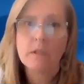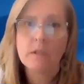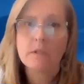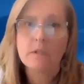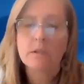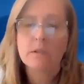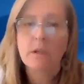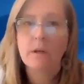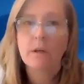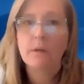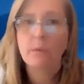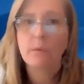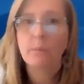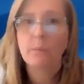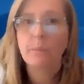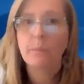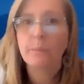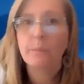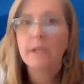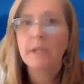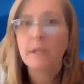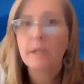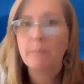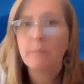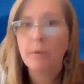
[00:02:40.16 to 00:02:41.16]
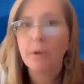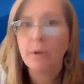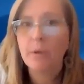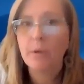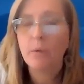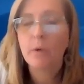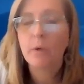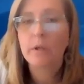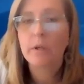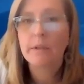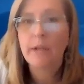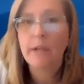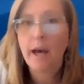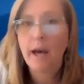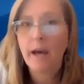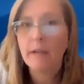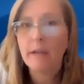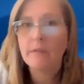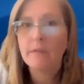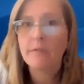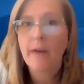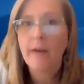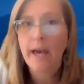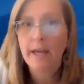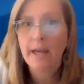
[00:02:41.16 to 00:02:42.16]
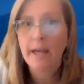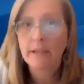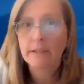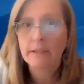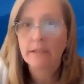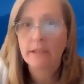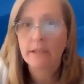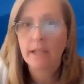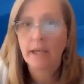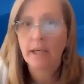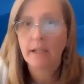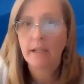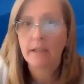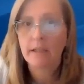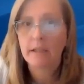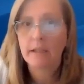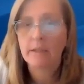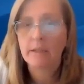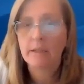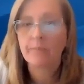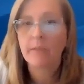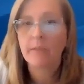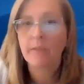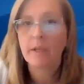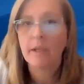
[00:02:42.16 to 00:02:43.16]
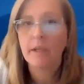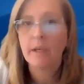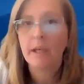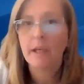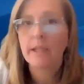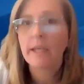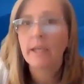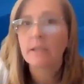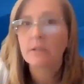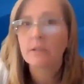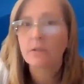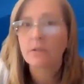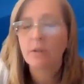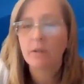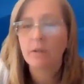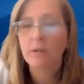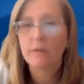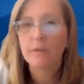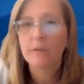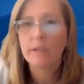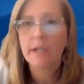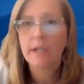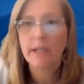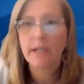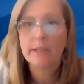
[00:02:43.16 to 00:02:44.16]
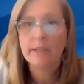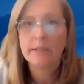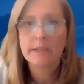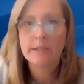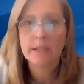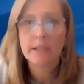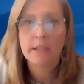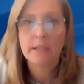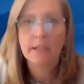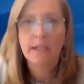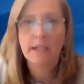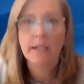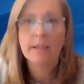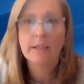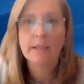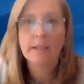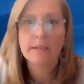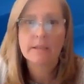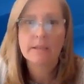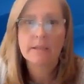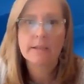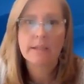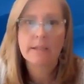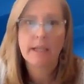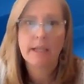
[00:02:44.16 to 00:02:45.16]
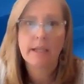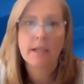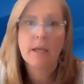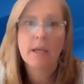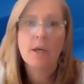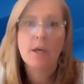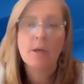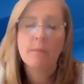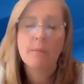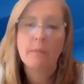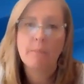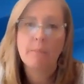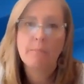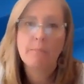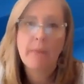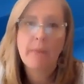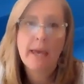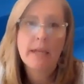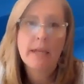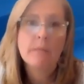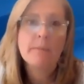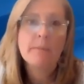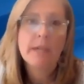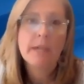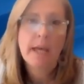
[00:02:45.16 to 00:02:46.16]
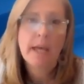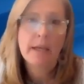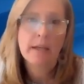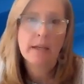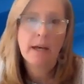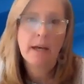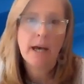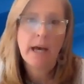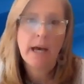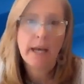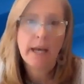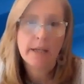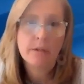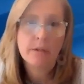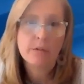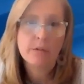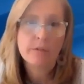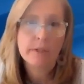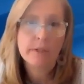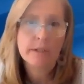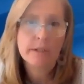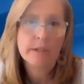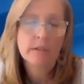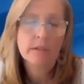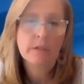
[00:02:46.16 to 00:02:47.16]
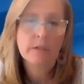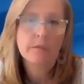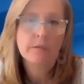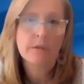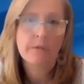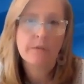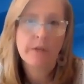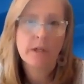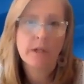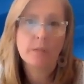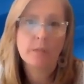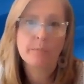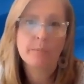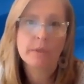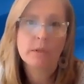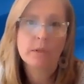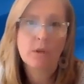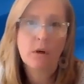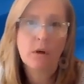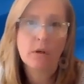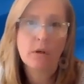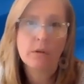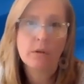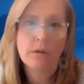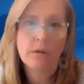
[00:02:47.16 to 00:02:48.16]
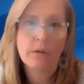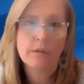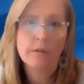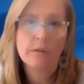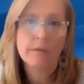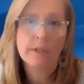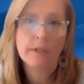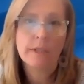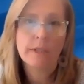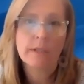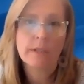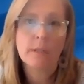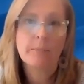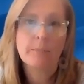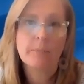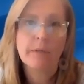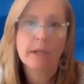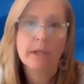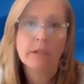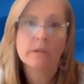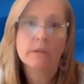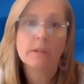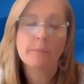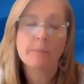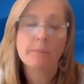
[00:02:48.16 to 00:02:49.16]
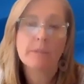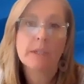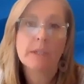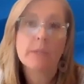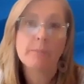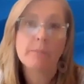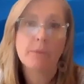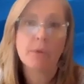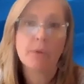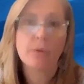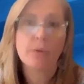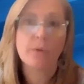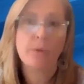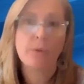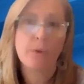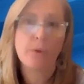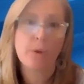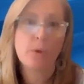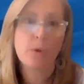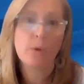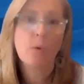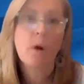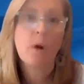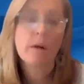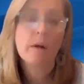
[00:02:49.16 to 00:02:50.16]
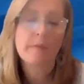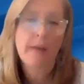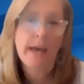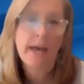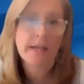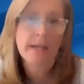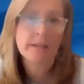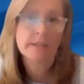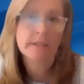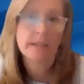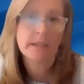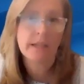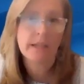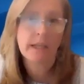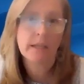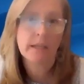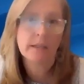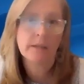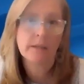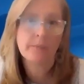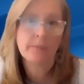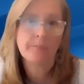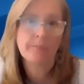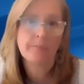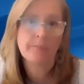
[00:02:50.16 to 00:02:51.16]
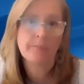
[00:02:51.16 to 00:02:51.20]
So people who are not vaccinated against COVID-19 and get sick may be at a higher risk of developing long COVID compared to people who are vaccinated.